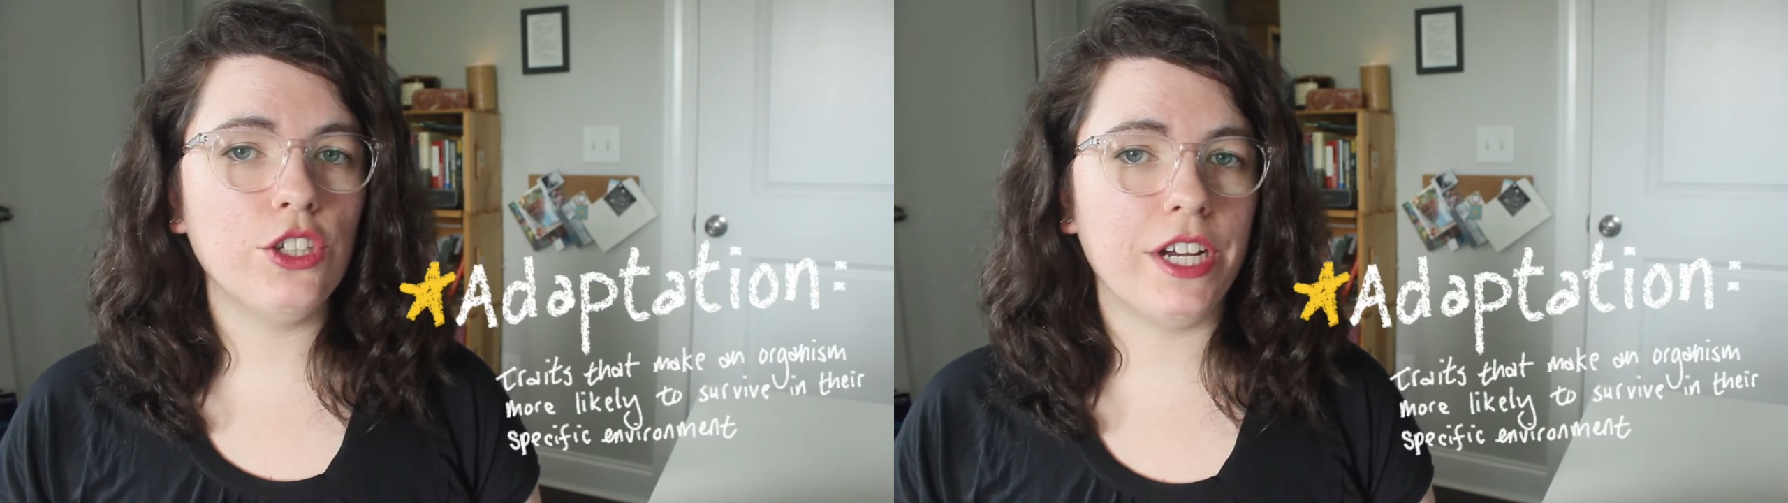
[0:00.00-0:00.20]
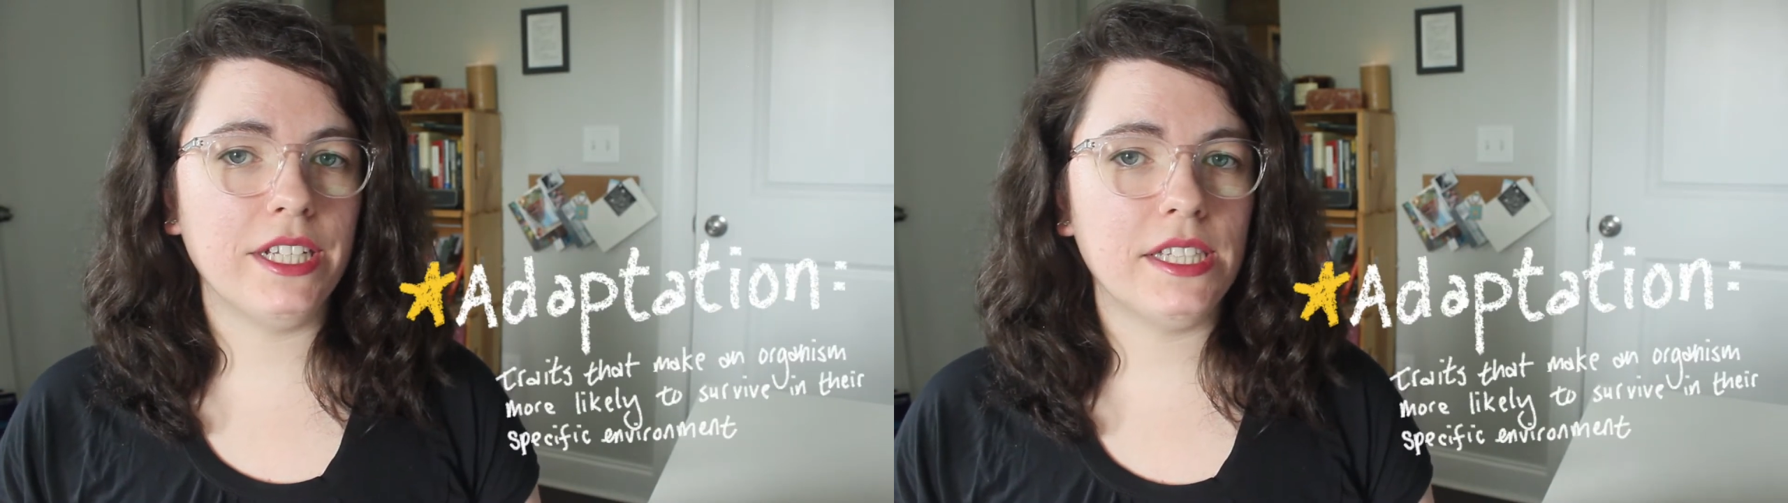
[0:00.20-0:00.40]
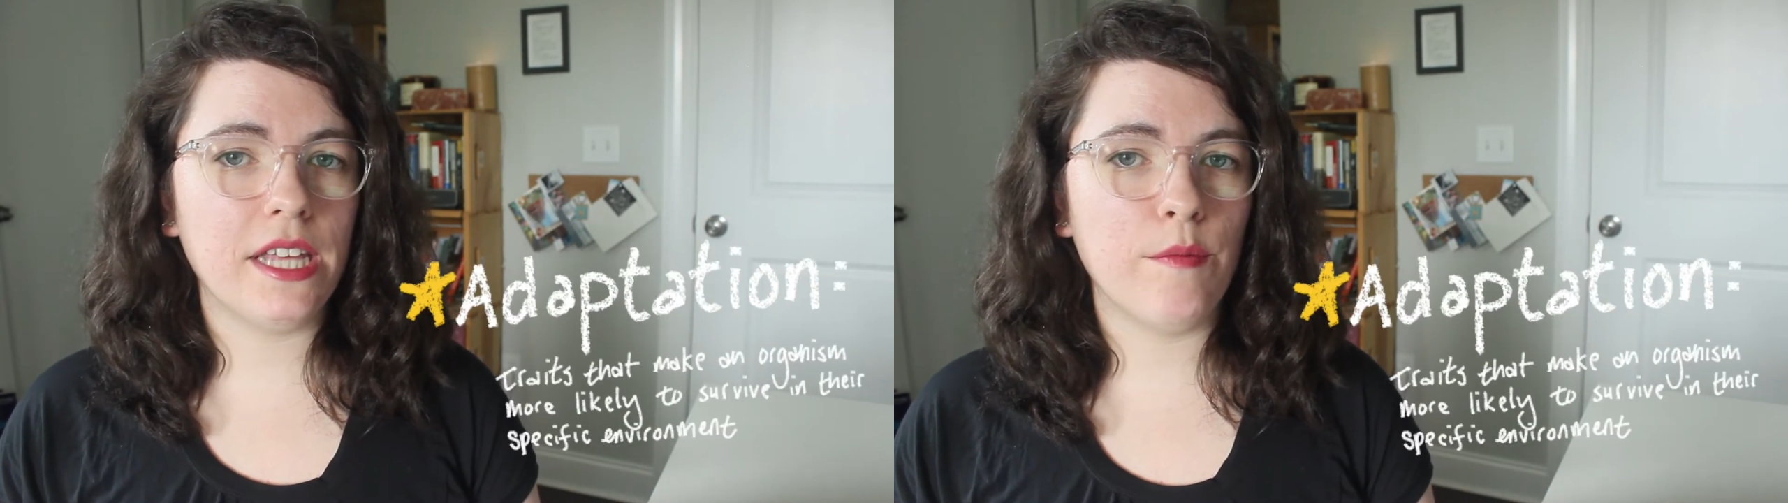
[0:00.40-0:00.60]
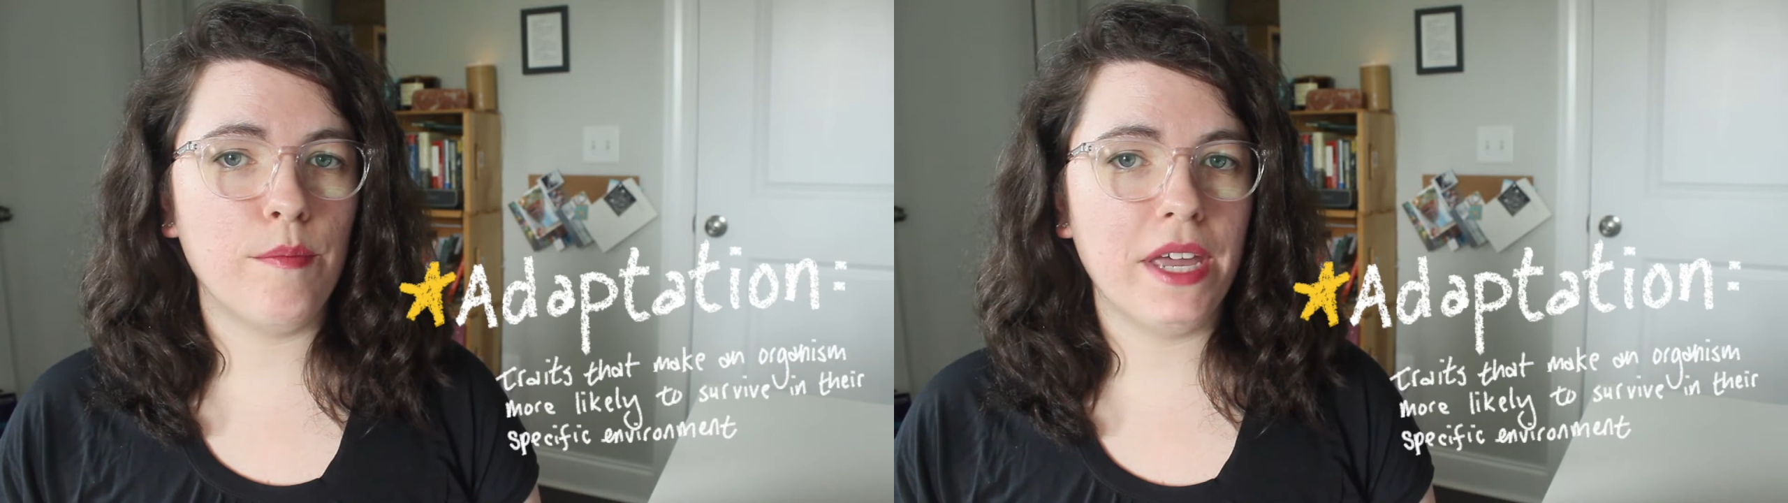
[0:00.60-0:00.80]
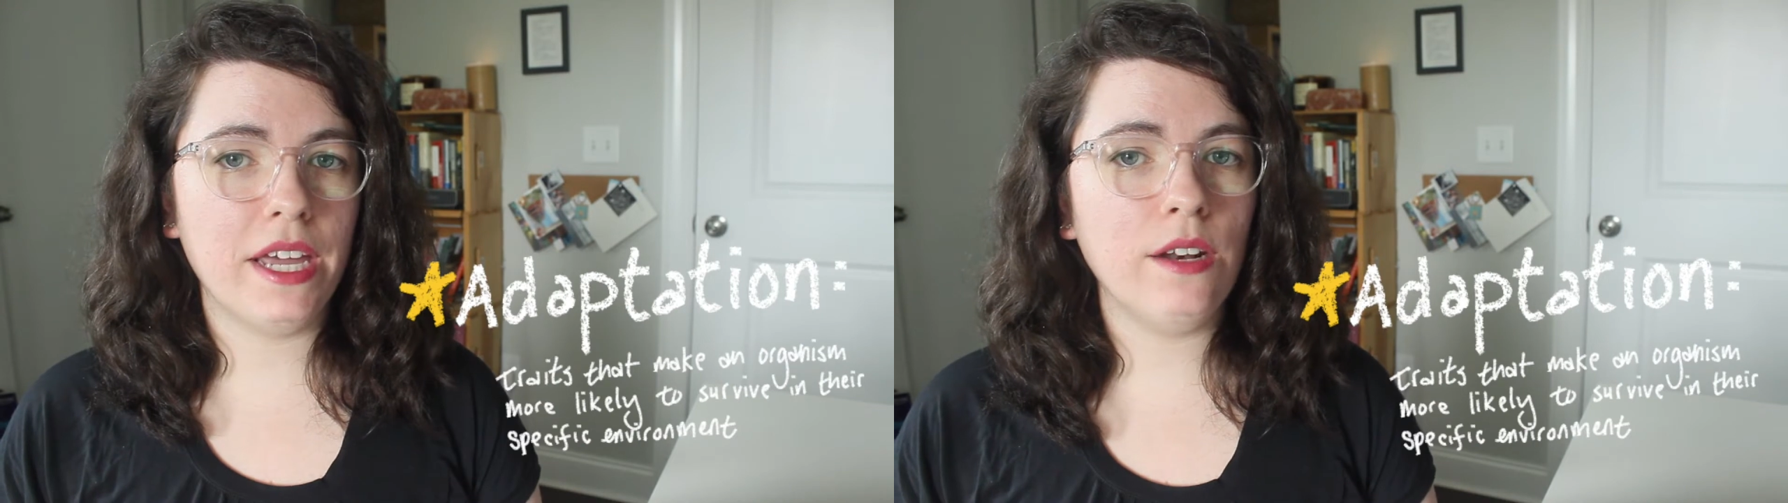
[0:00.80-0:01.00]
traits that
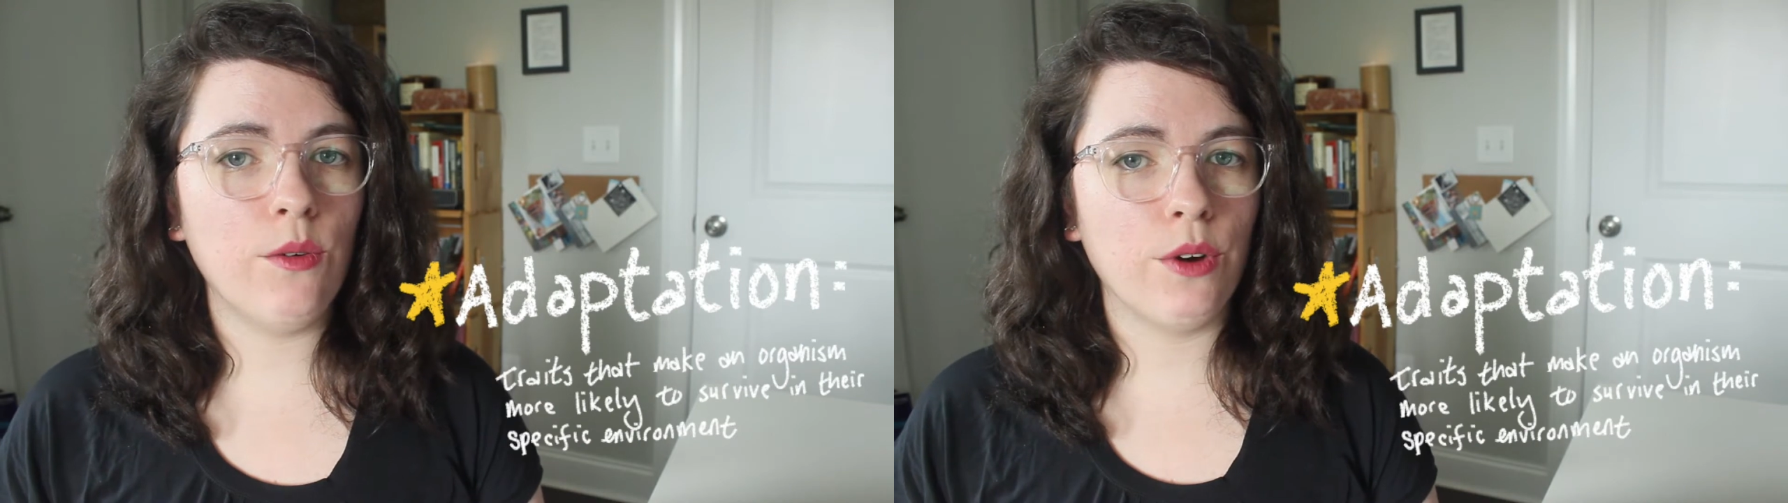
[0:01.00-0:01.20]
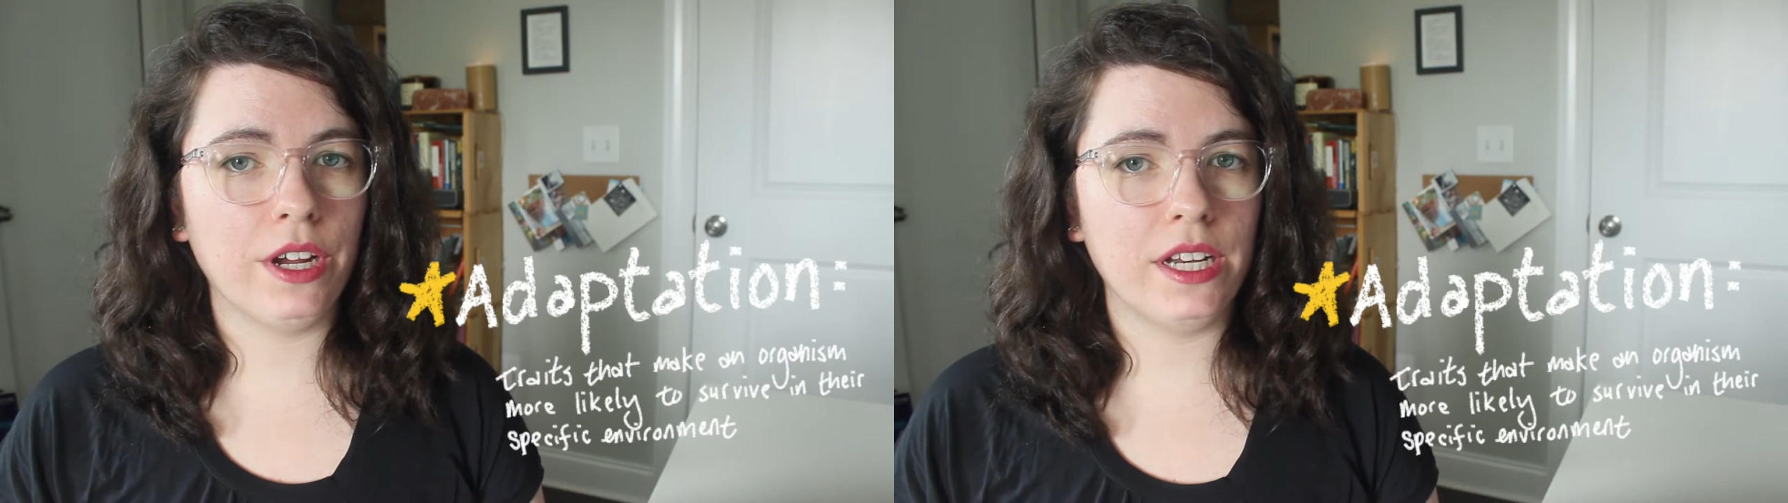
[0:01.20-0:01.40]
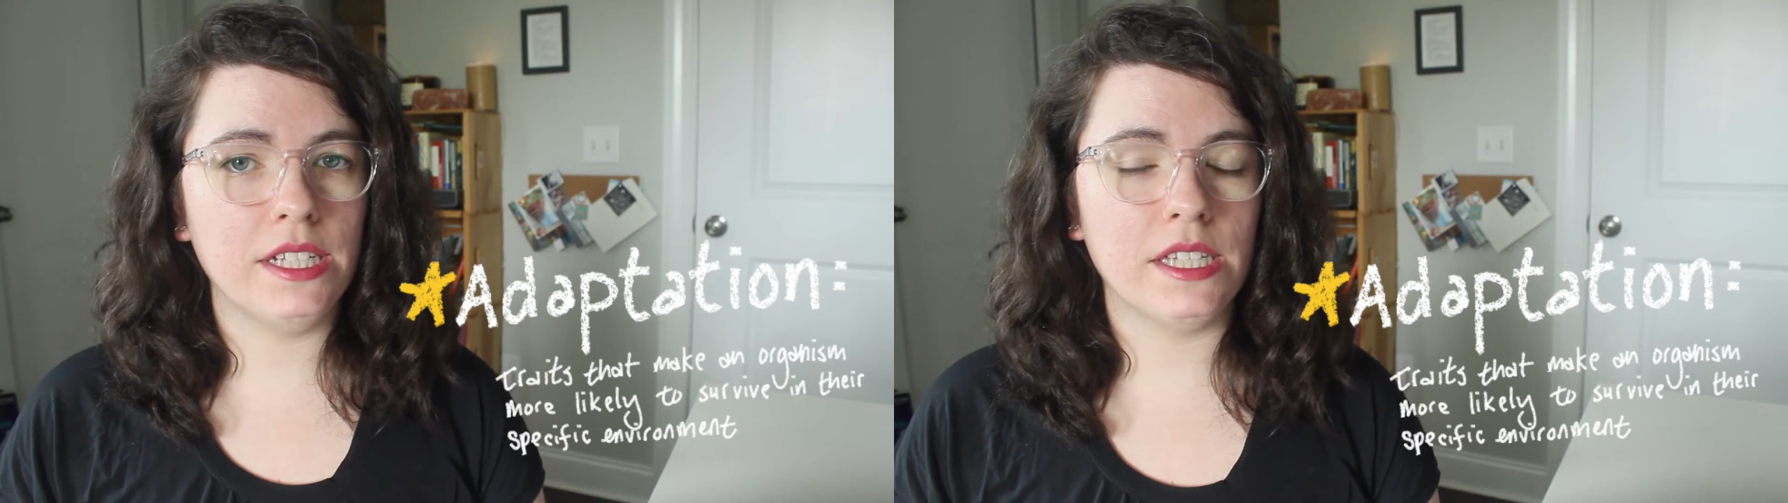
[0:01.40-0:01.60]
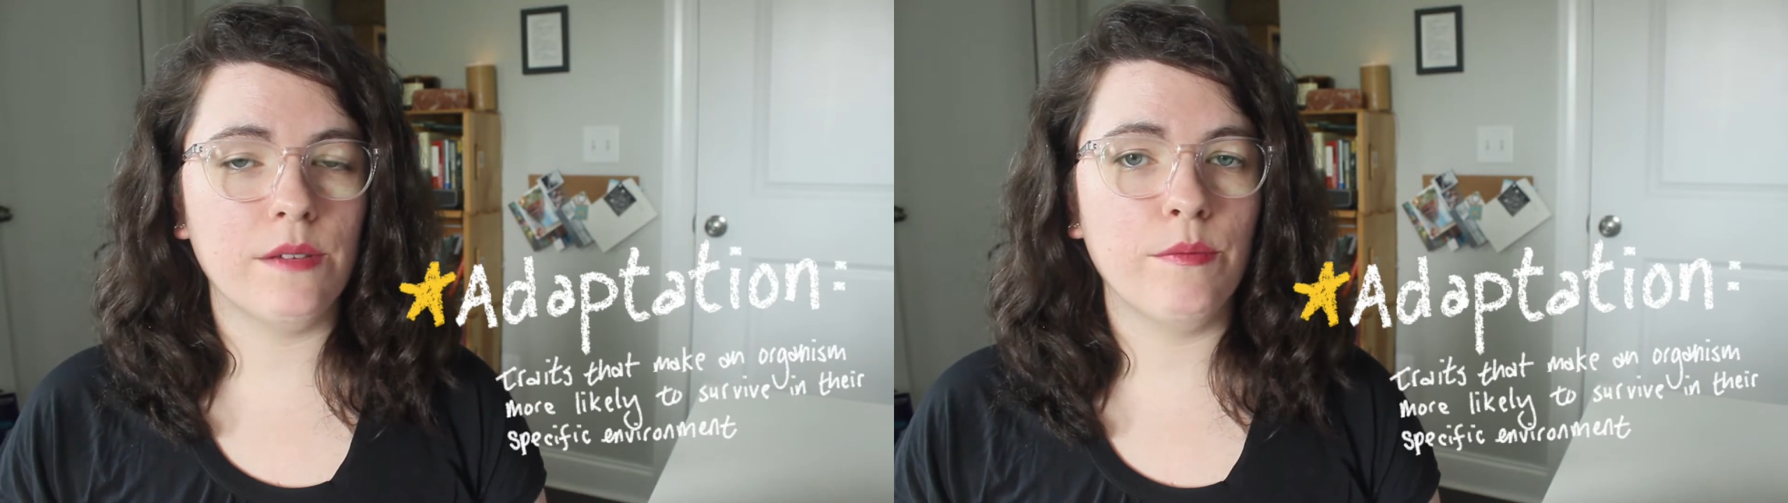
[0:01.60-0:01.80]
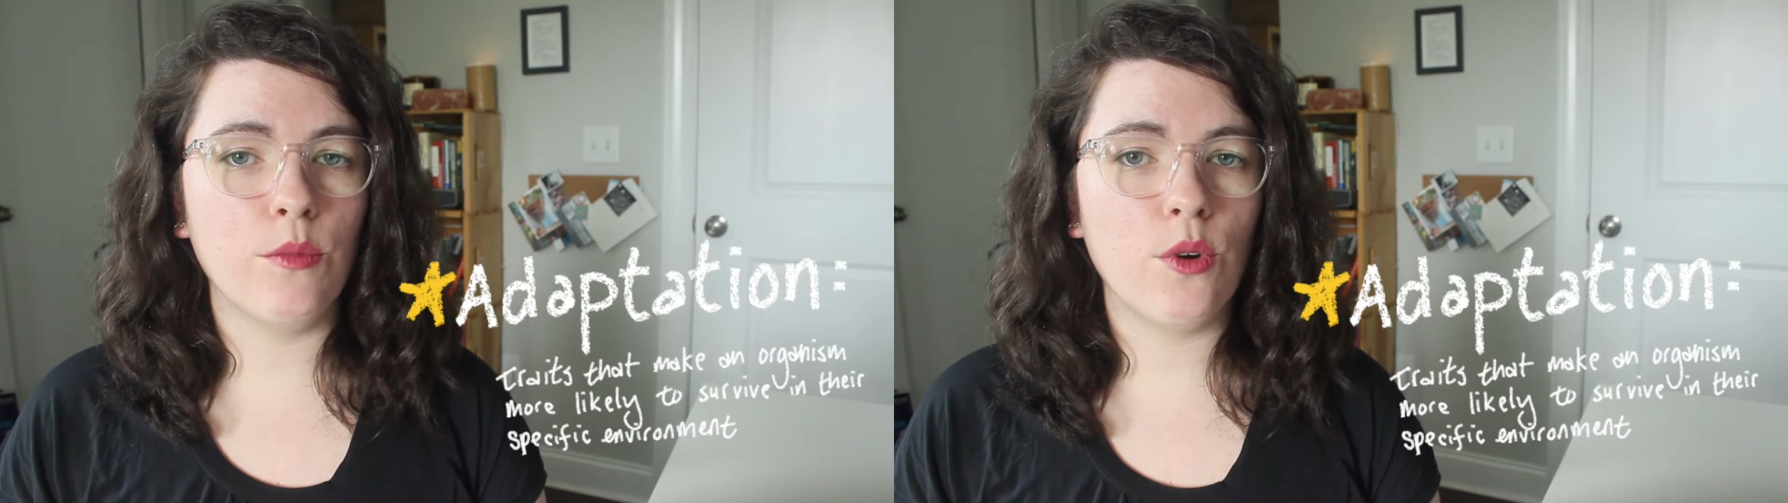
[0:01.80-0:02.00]
make an
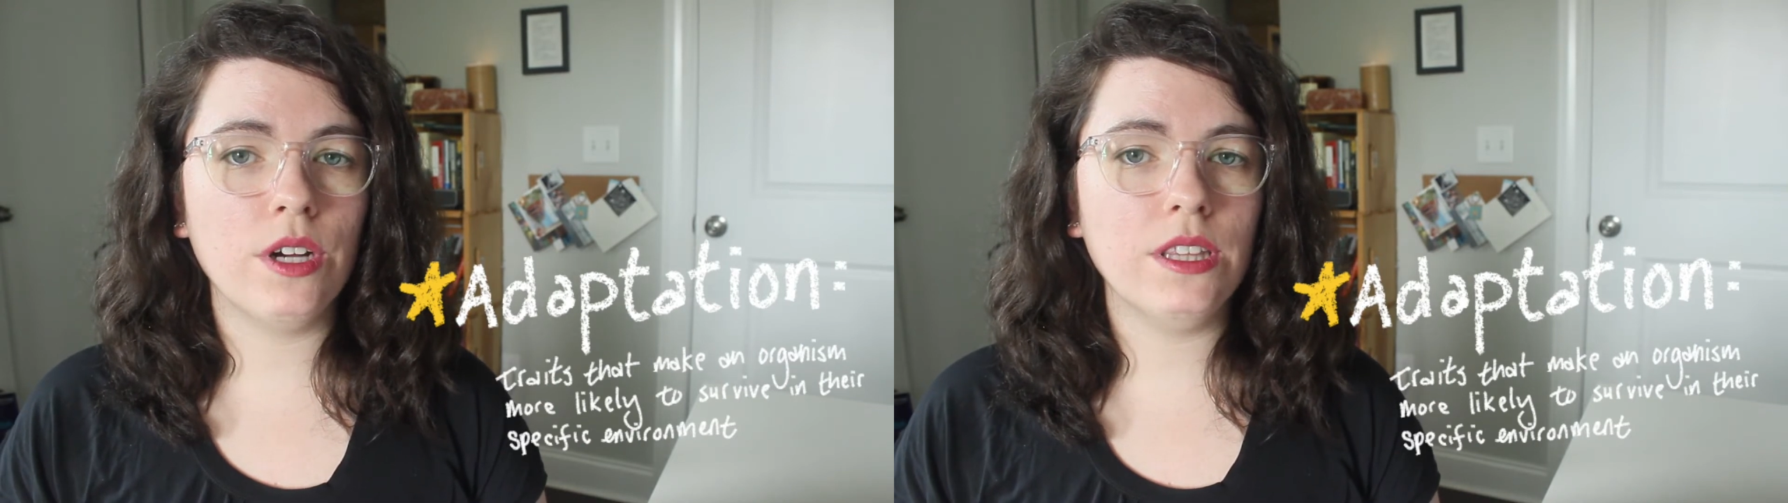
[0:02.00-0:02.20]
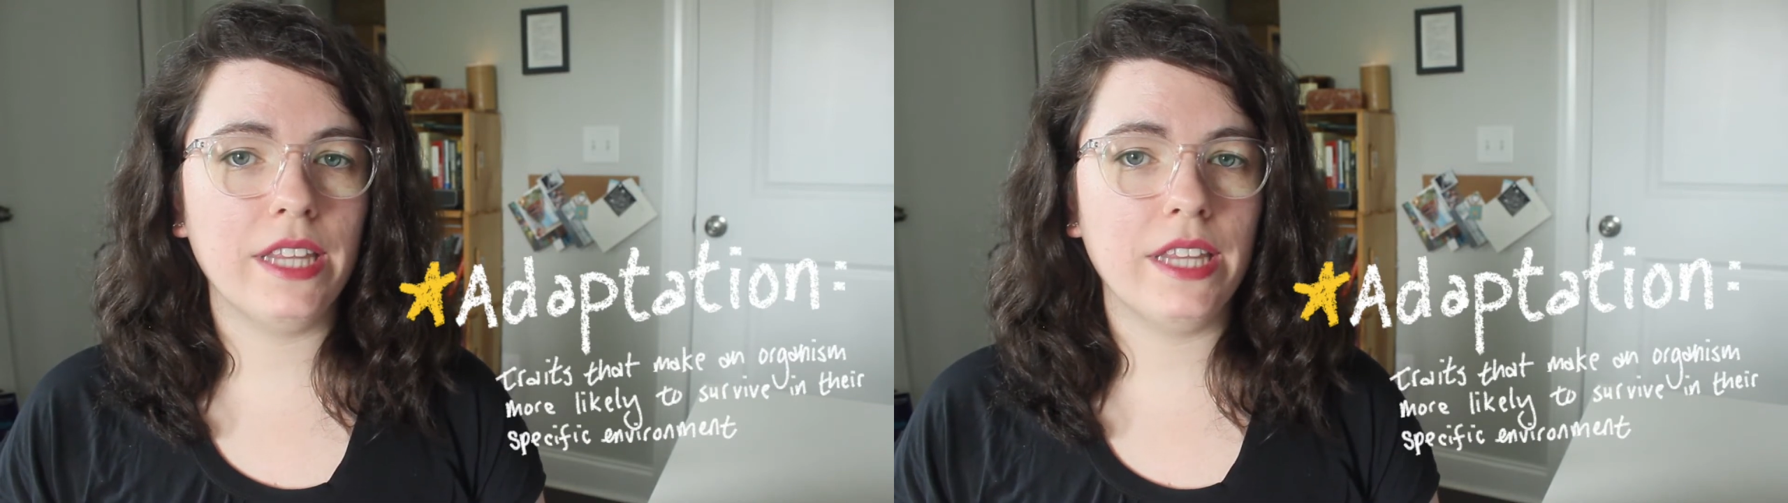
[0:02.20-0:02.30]
organism more